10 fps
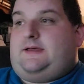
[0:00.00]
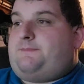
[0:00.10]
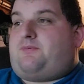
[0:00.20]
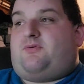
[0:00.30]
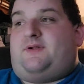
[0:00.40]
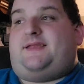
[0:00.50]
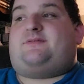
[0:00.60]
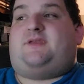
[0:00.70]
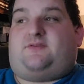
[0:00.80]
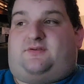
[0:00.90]
a pretty
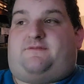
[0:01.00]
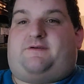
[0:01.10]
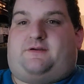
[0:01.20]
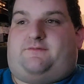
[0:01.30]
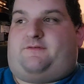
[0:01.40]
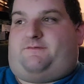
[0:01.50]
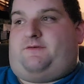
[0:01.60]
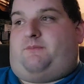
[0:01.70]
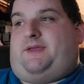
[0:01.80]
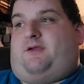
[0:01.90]
decent
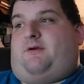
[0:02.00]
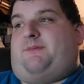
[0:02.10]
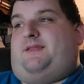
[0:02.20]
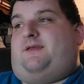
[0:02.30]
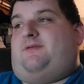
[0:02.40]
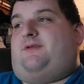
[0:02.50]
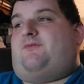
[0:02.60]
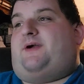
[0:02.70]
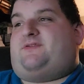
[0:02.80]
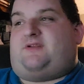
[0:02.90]
filmmaker. I mean, he
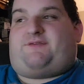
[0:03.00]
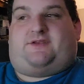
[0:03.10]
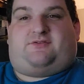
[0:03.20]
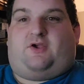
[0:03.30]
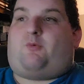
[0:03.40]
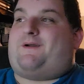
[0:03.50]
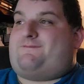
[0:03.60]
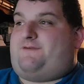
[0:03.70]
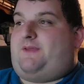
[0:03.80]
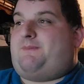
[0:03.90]
did write stuff like Single White
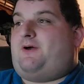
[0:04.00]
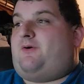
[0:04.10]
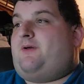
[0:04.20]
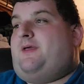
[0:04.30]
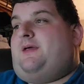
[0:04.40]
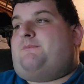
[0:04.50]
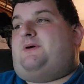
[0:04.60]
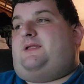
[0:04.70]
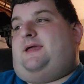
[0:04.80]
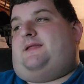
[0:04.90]
Female,
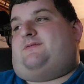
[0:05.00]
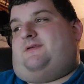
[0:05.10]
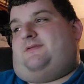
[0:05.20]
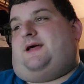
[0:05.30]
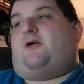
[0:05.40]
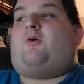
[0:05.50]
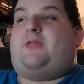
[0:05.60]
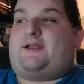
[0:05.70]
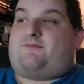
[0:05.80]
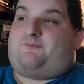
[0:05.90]
and it's not a whole
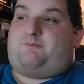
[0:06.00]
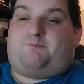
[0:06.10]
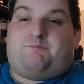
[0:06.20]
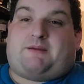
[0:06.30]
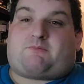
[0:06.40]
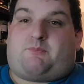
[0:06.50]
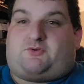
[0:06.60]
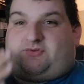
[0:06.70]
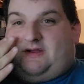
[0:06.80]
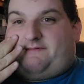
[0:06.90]
lot of memorable
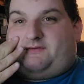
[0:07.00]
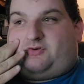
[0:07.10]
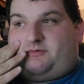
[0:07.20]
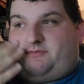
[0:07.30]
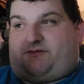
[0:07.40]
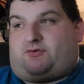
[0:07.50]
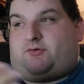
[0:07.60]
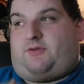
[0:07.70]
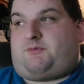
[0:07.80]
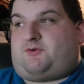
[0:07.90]
stuff in terms of his
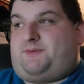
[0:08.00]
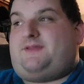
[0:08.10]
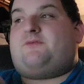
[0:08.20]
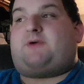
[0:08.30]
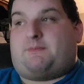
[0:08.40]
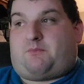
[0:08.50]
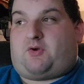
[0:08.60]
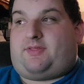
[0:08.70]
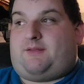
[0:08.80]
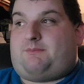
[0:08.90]
early works, but he did write
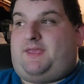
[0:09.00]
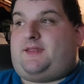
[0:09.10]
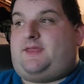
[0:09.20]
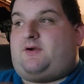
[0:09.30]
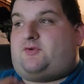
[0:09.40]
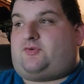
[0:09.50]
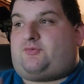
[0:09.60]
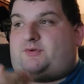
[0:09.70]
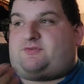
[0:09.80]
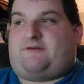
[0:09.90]
Marley and Me, and he also
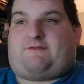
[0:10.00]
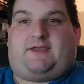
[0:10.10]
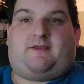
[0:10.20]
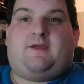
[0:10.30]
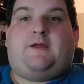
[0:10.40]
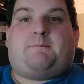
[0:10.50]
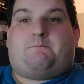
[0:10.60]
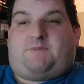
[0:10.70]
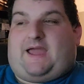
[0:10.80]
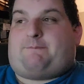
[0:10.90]
wrote stuff like
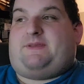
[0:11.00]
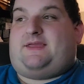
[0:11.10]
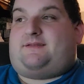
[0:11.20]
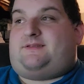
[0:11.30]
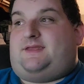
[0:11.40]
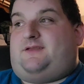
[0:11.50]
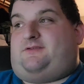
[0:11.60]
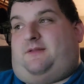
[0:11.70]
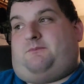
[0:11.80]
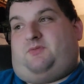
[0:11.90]
Happy
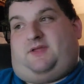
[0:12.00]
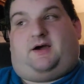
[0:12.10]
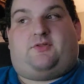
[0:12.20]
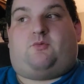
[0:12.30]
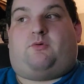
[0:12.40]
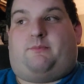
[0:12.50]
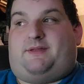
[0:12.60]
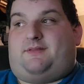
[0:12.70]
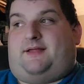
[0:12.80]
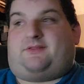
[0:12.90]
Endings and The Other
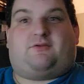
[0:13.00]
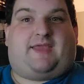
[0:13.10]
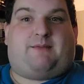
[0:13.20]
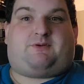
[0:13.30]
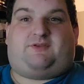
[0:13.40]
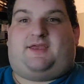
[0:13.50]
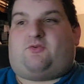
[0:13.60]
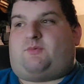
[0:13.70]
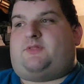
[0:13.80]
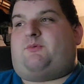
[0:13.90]
Woman, not the Cameron
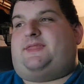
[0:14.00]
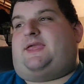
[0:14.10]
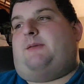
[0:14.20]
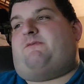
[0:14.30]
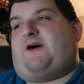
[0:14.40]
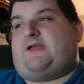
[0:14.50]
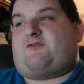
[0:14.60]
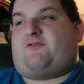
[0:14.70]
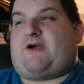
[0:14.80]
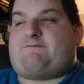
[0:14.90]
Diaz one, the one that came 5
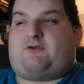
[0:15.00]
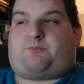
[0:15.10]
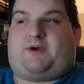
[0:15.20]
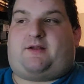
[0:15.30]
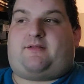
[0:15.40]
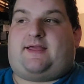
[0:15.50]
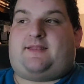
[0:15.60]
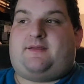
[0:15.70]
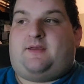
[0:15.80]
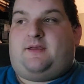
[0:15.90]
years prior to that,